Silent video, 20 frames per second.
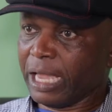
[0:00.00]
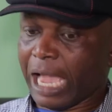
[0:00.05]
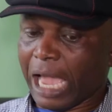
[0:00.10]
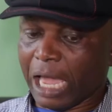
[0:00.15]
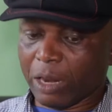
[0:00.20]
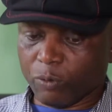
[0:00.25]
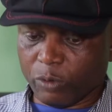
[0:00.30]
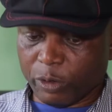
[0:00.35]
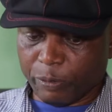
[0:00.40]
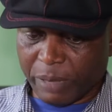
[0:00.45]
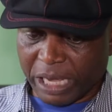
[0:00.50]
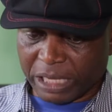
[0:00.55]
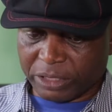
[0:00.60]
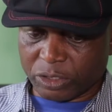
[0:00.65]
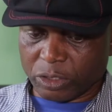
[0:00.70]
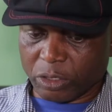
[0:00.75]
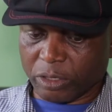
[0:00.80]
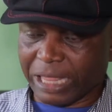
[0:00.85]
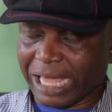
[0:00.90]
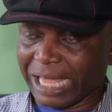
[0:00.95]
and we made
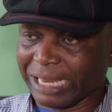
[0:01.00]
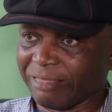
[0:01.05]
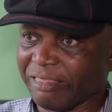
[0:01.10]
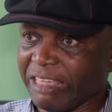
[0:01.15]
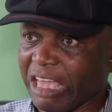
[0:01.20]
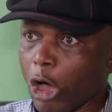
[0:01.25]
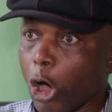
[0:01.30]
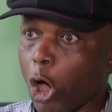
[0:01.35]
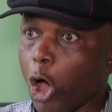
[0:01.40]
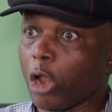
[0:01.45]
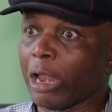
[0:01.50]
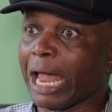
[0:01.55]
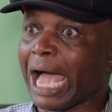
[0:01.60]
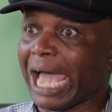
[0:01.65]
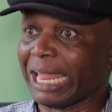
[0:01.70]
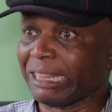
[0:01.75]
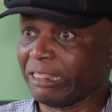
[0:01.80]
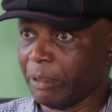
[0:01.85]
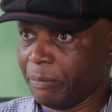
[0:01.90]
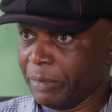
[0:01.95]
sure that they all
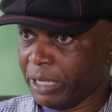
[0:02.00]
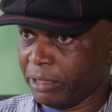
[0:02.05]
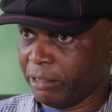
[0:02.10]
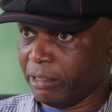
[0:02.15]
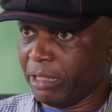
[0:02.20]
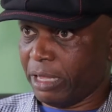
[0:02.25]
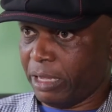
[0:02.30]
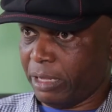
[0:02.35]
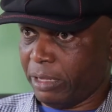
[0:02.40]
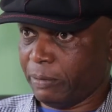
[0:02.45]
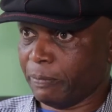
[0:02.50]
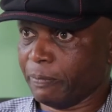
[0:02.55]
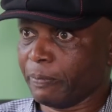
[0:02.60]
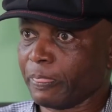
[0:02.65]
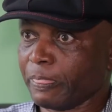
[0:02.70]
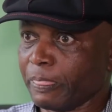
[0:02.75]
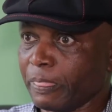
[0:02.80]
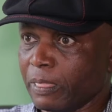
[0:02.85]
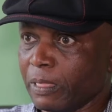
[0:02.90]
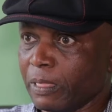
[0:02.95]
had them in there.